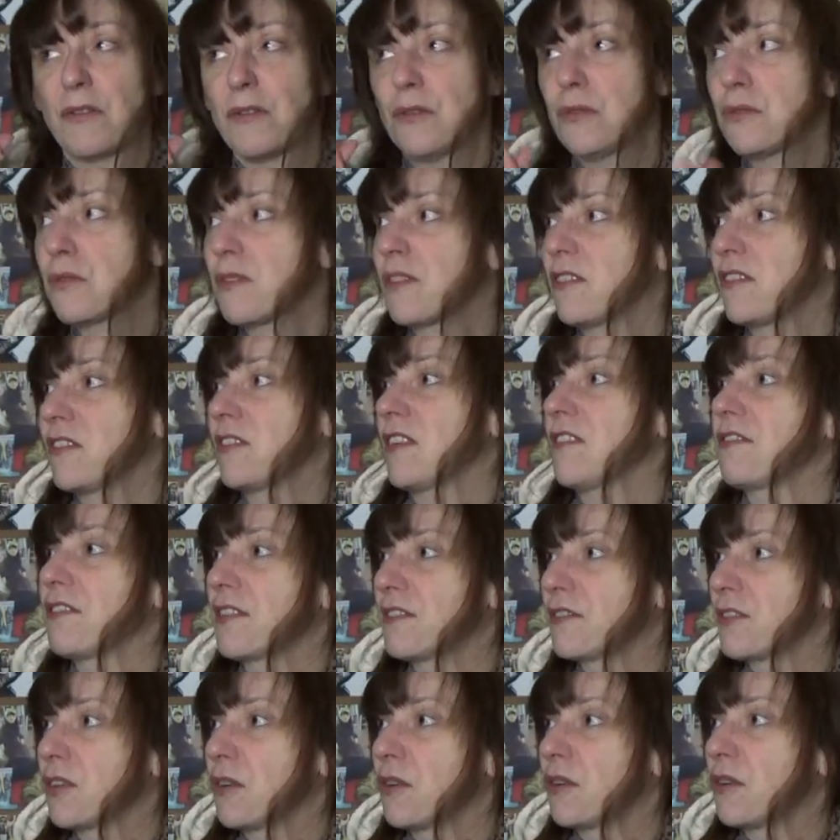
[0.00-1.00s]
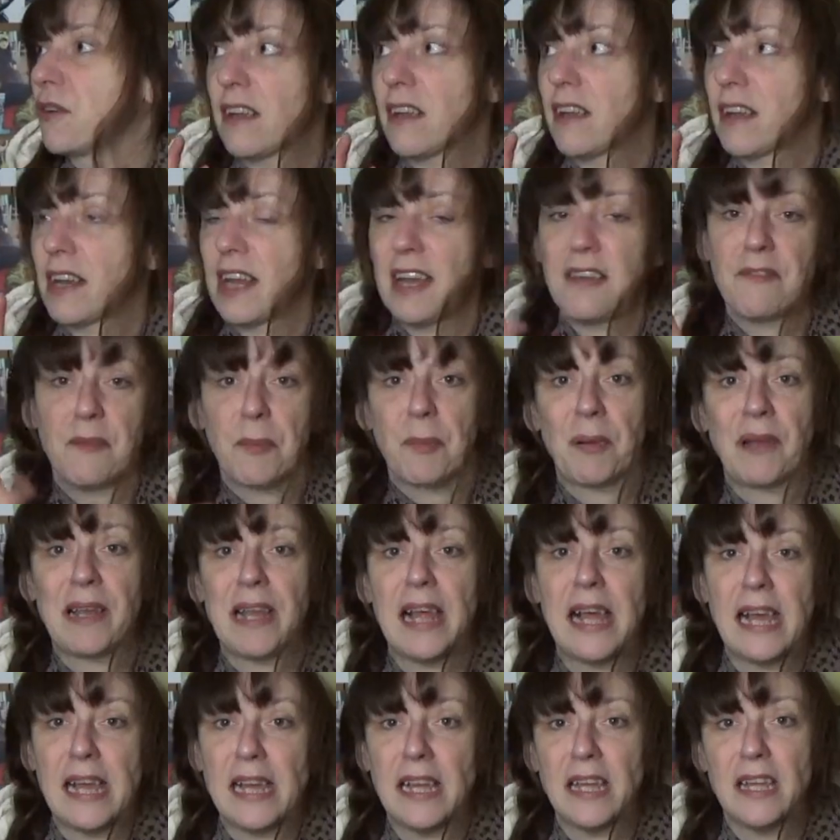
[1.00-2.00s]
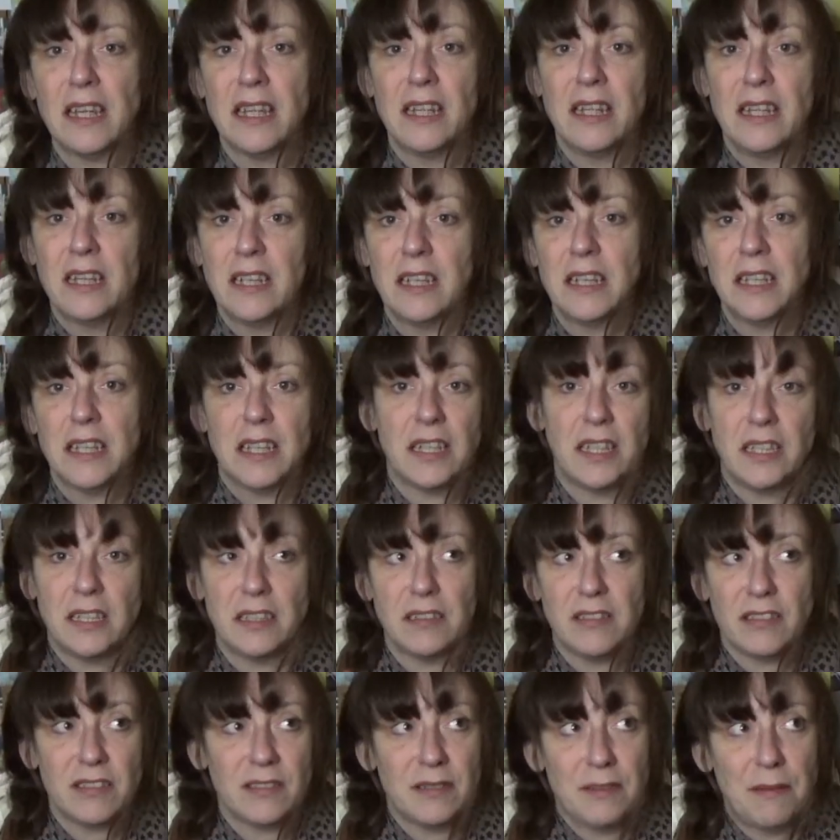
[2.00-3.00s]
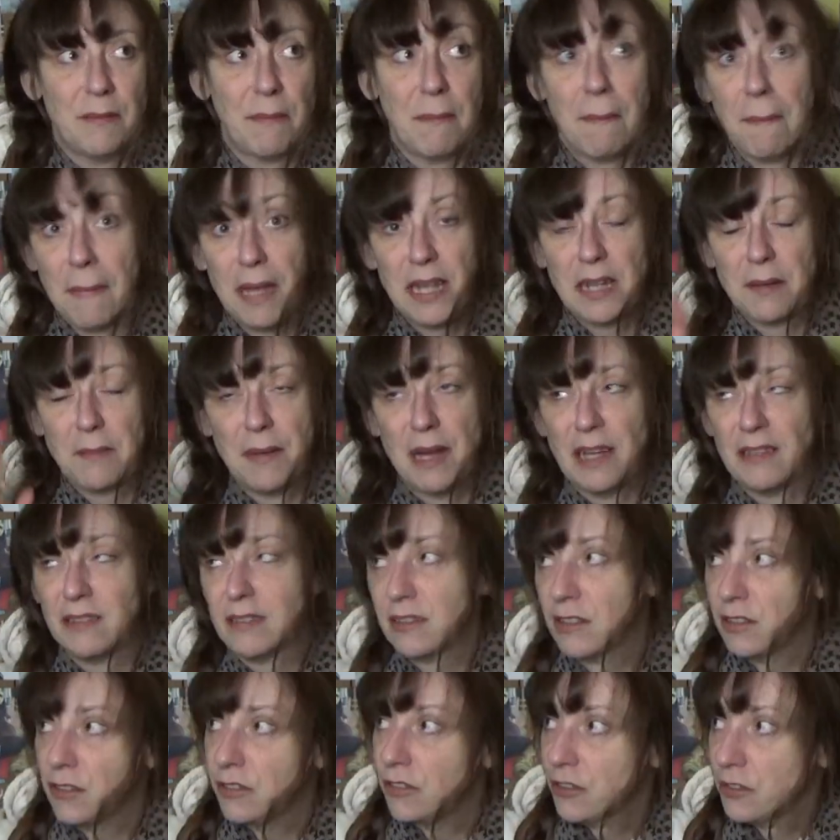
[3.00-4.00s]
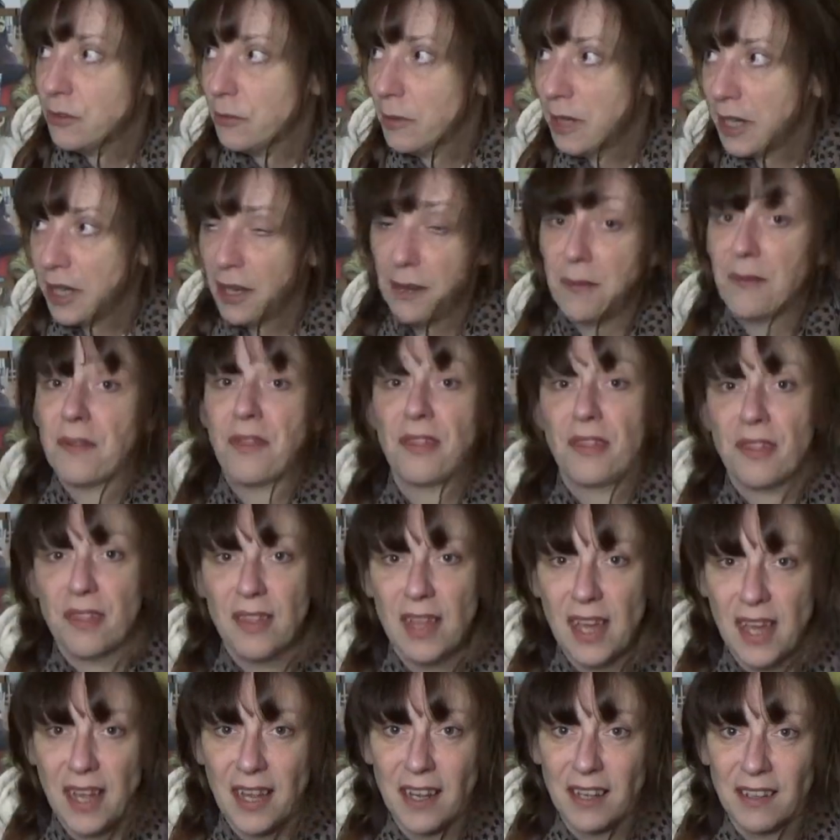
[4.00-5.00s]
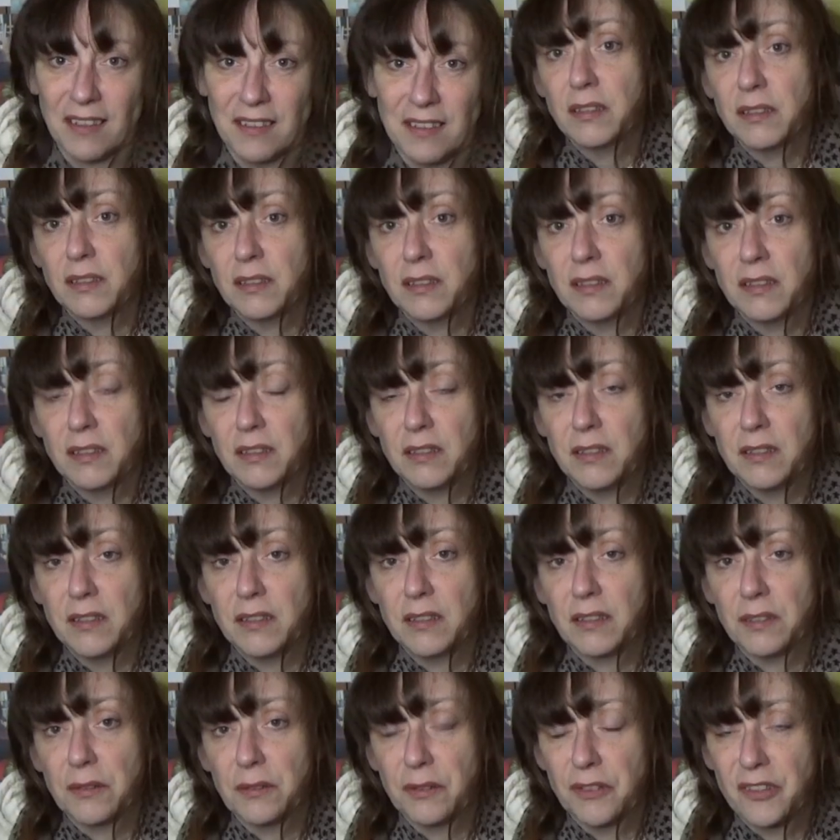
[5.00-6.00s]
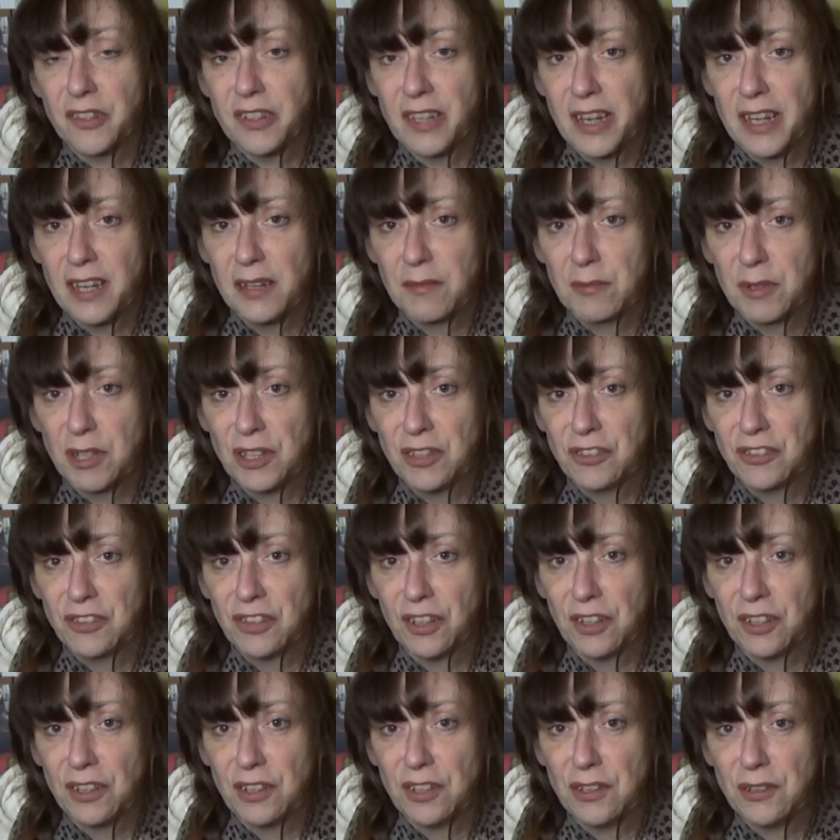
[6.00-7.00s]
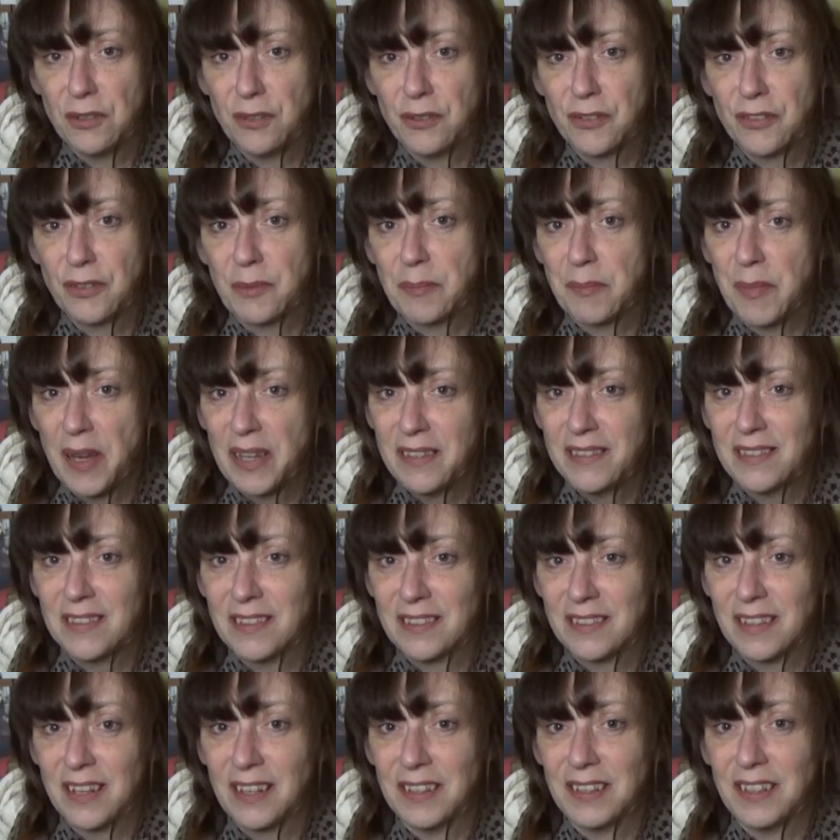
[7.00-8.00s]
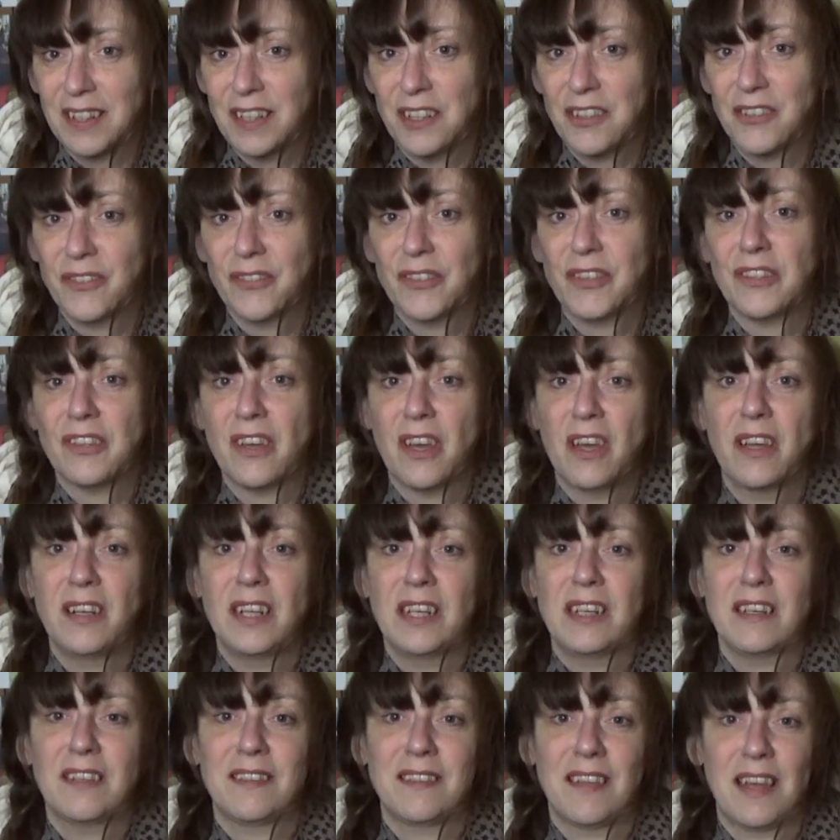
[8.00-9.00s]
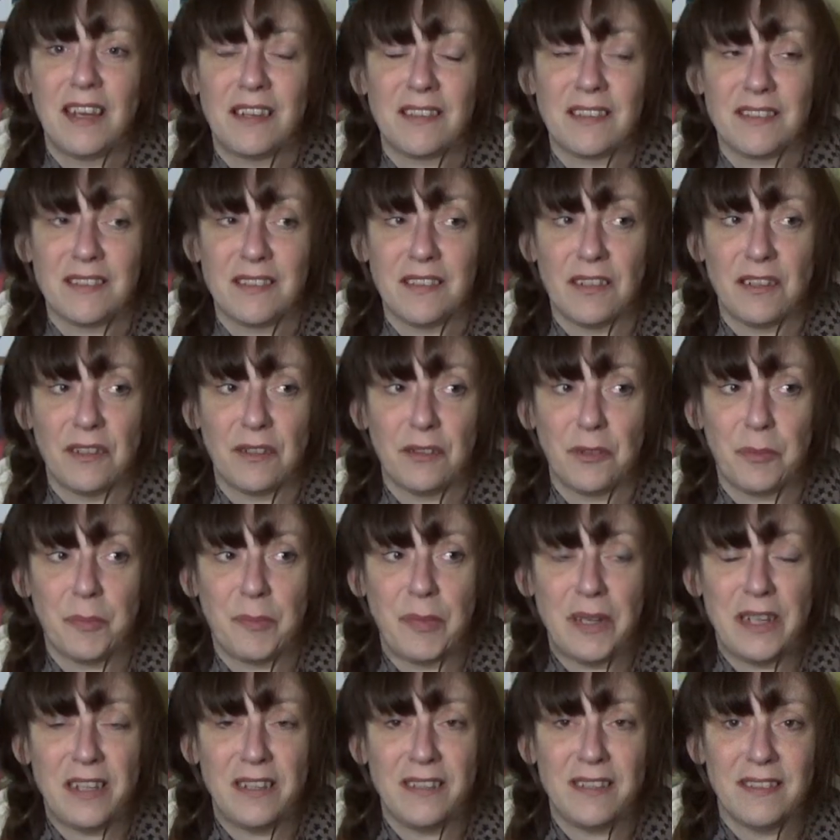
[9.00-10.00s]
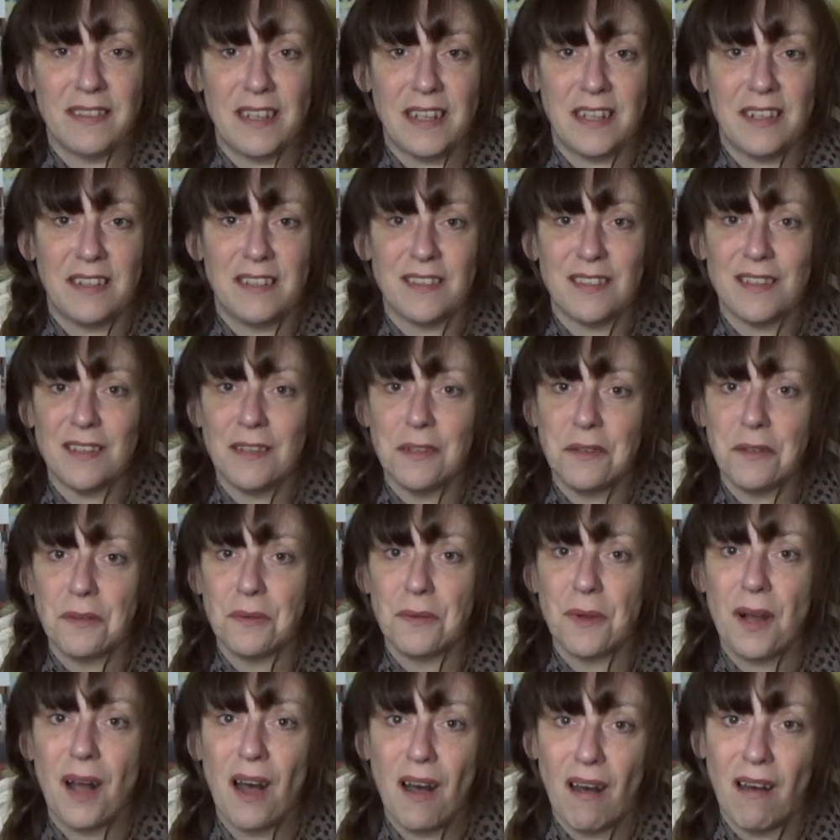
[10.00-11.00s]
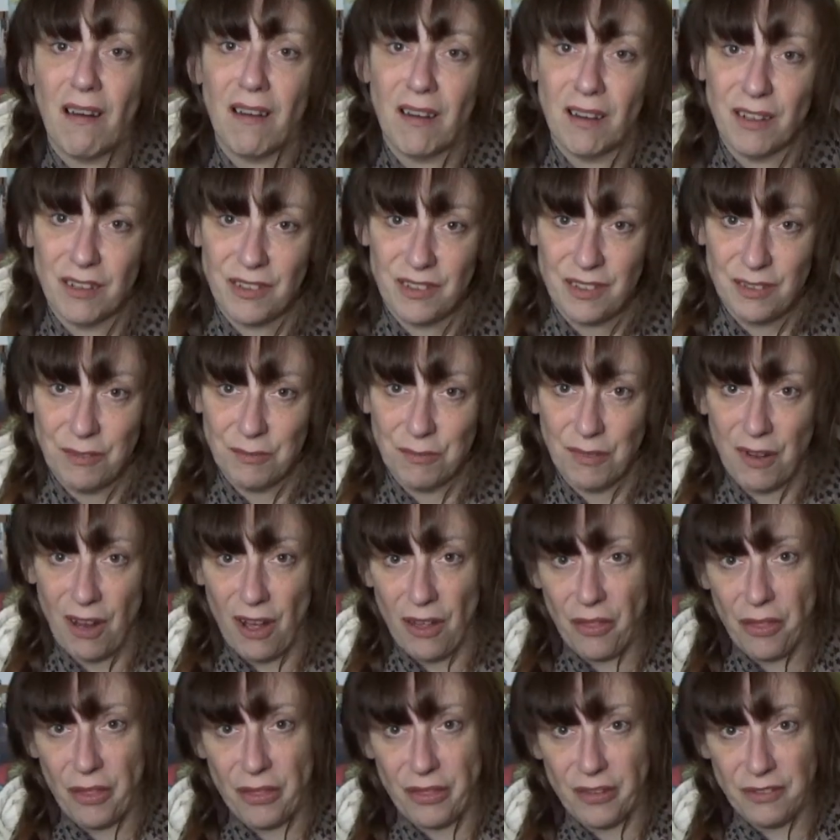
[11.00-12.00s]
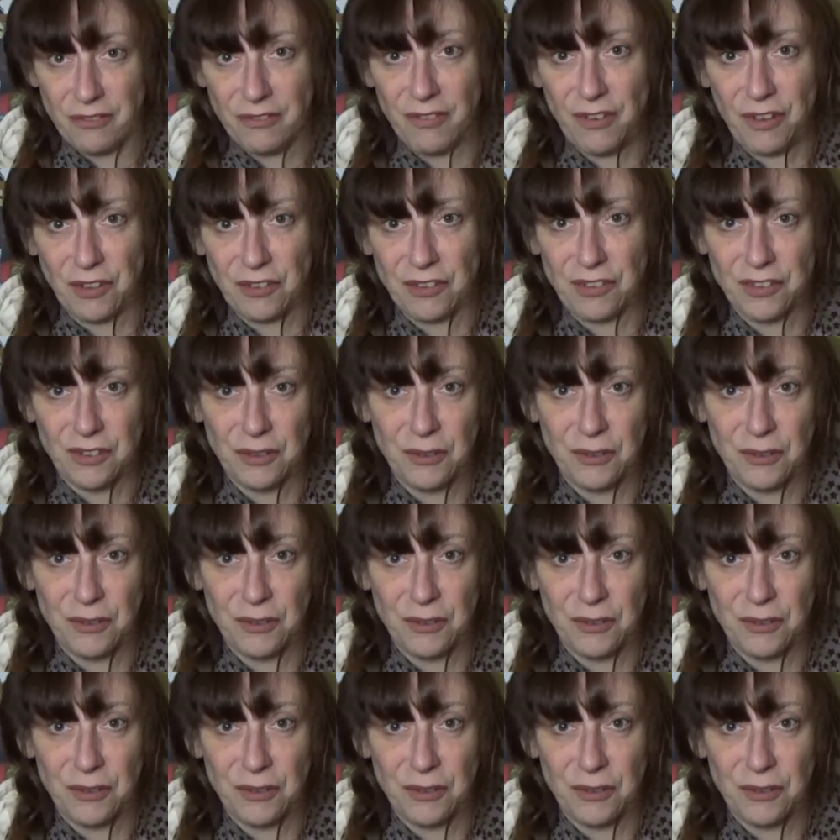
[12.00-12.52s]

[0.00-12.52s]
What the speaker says: all the stuff I've got and have a play and make a mess and do my own thing. So today I'm going to show you some basic techniques for turning a textile piece into art rather than functional